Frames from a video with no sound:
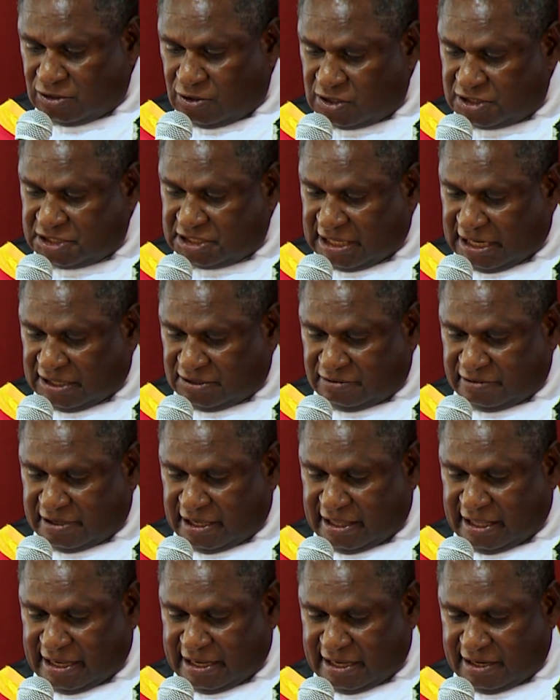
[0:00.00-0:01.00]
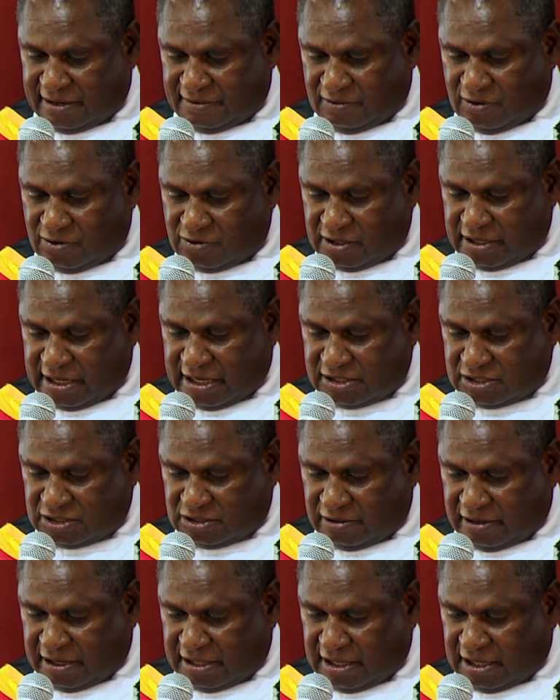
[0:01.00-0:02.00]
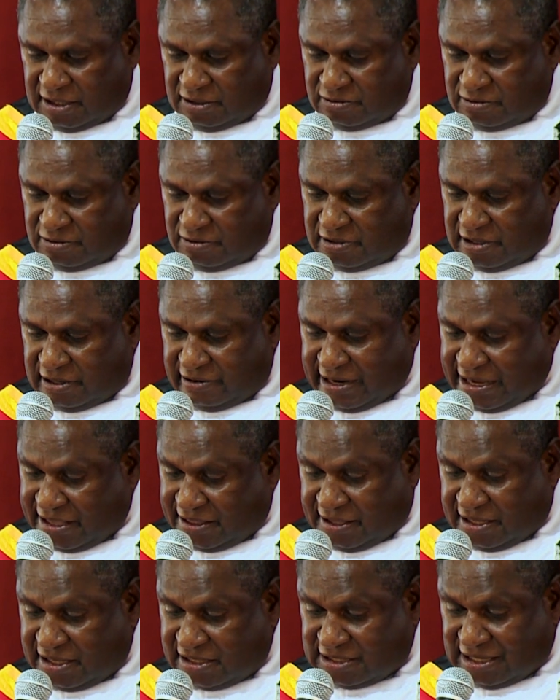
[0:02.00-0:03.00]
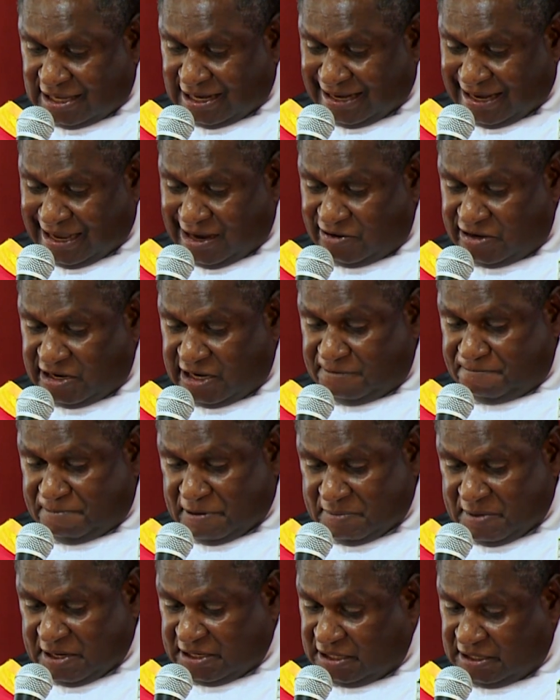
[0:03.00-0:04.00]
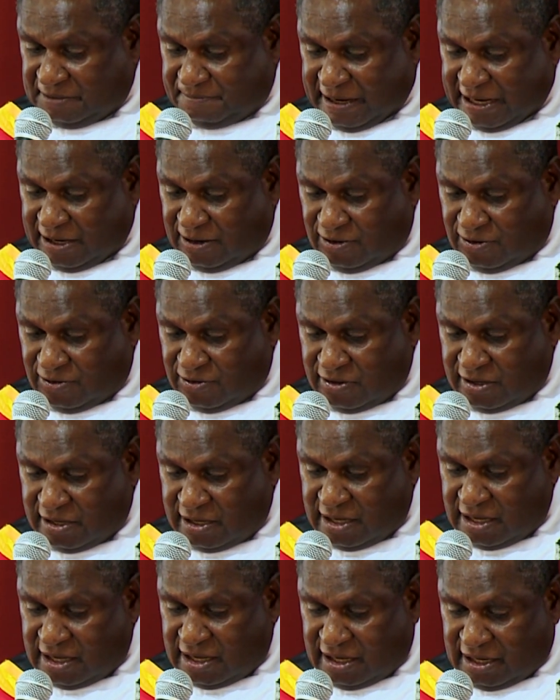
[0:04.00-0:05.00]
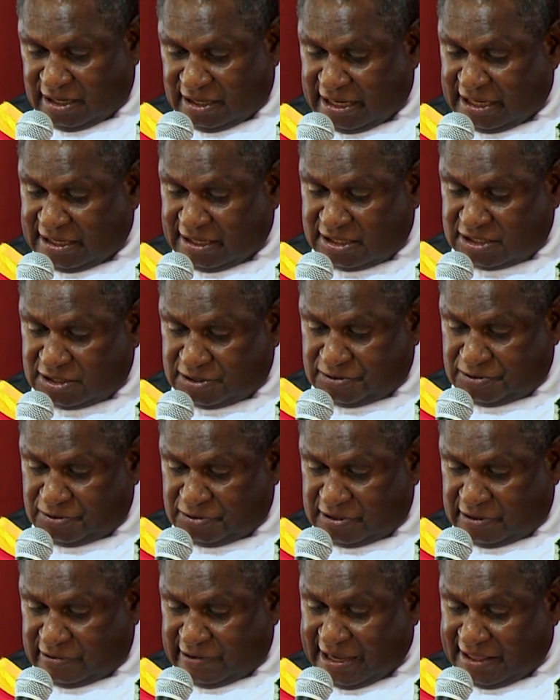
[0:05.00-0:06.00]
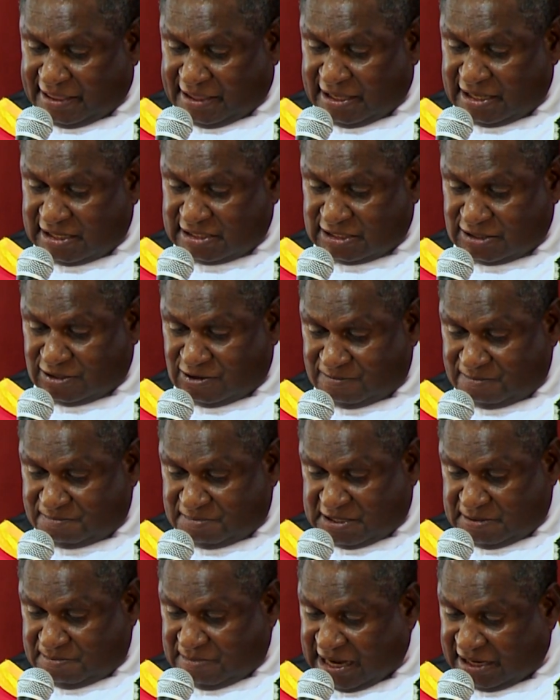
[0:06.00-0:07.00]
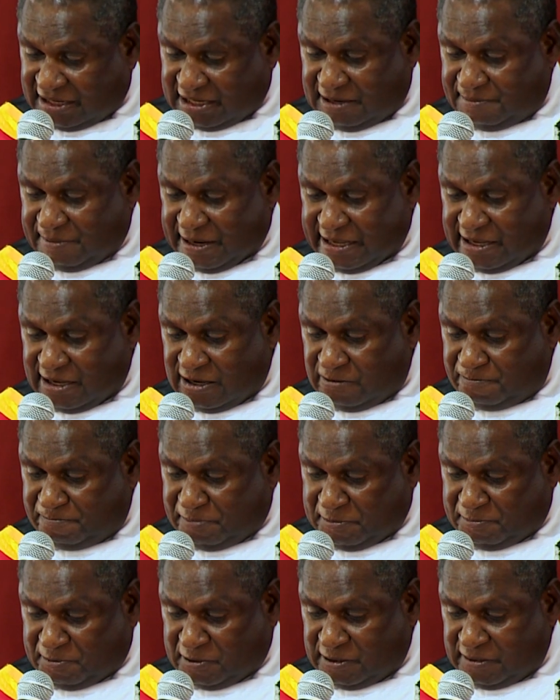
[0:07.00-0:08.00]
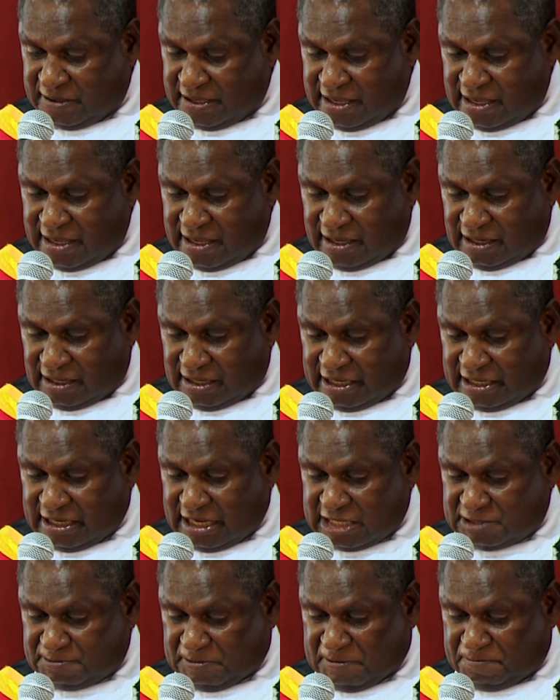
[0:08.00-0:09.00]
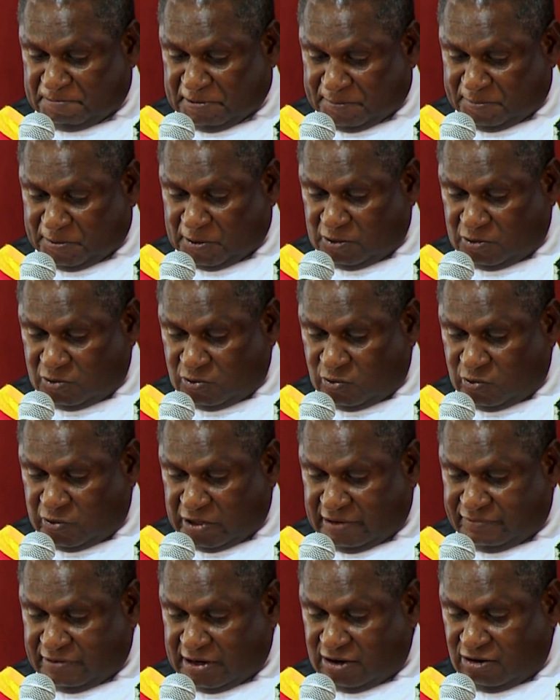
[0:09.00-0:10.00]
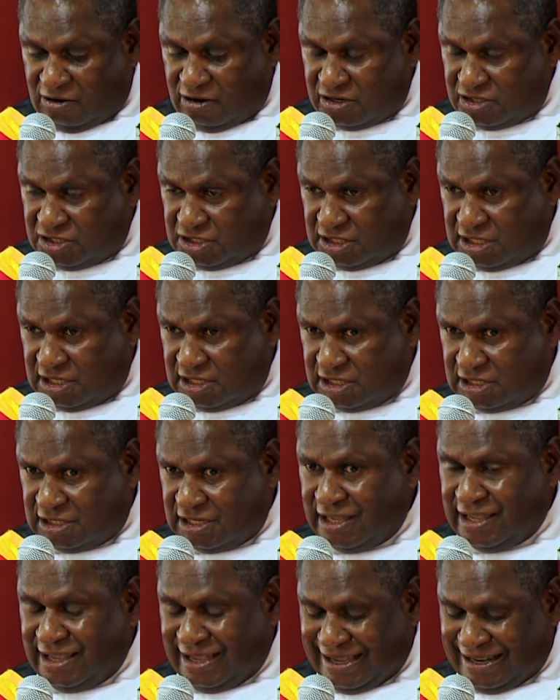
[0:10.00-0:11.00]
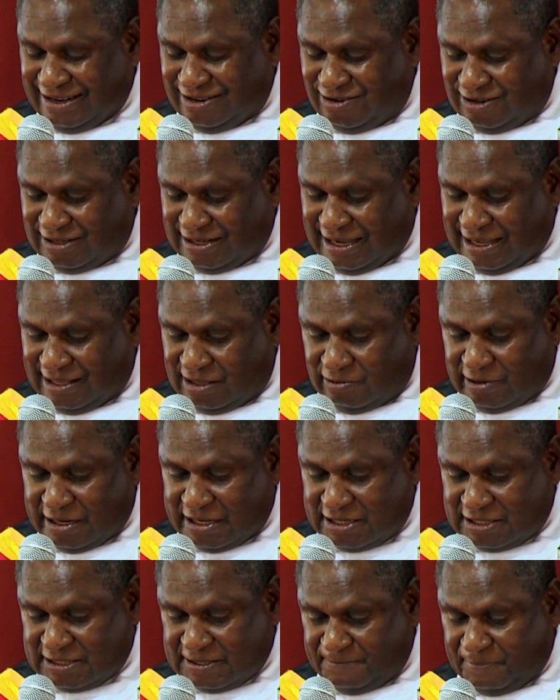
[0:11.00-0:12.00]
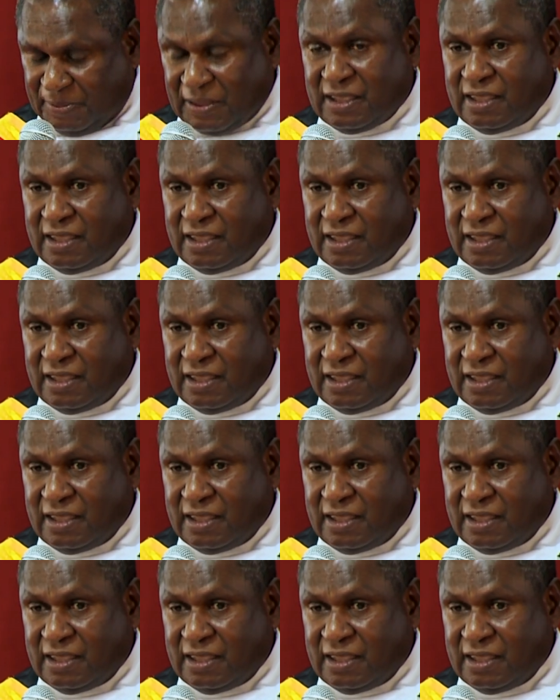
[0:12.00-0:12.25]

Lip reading: all stand together and hold hands together to do the right things allowed and permitted by law. Let us do the right things demanded by our people. Let us be people who have a conscience and not otherwise.